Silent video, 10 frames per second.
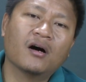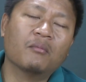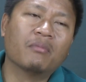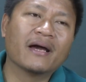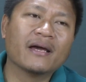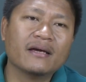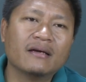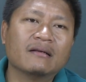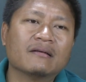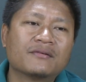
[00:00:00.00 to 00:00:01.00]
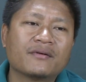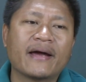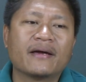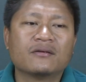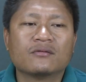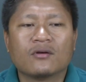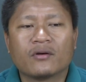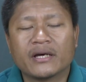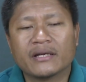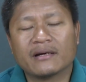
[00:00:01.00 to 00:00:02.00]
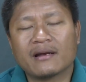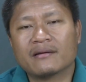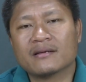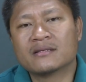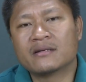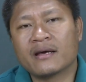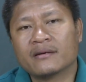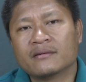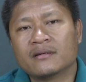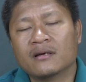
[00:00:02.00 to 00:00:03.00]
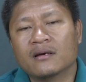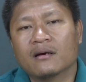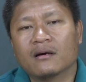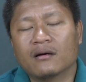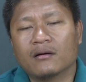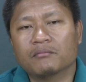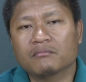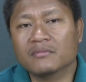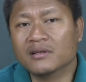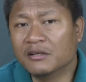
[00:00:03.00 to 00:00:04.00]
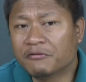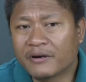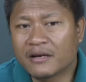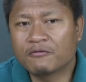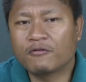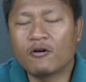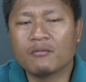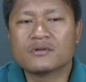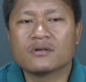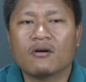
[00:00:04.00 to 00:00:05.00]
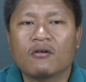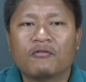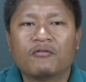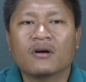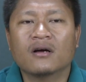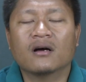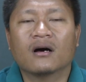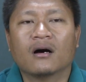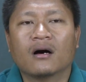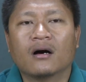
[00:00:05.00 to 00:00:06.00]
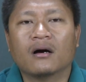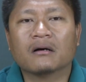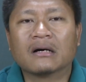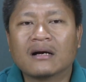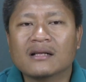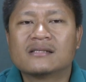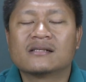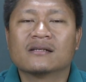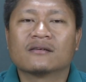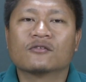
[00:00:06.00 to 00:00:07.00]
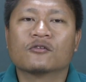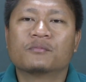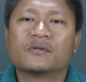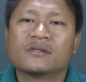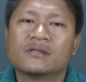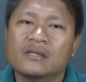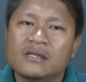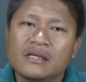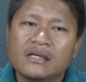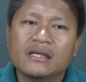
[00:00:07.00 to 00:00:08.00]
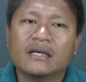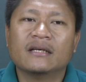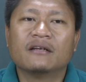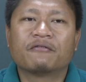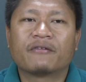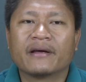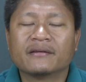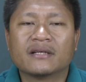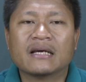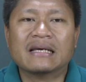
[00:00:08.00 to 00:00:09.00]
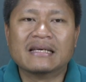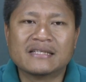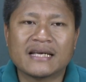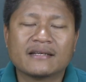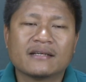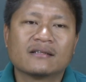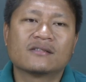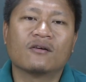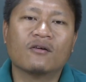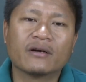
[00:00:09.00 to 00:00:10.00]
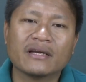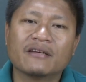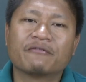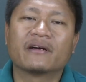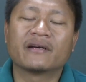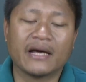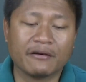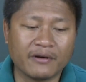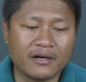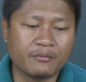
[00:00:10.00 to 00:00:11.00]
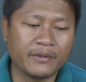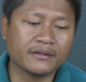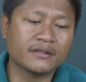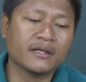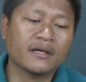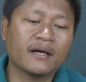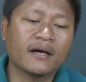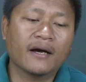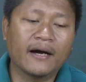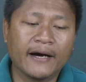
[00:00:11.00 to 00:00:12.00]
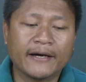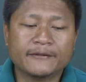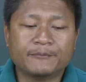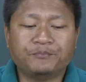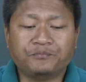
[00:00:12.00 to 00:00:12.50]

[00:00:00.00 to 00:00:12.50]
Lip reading: by trying to locate and understand different forms of cultural groups in different settings or in different environment. And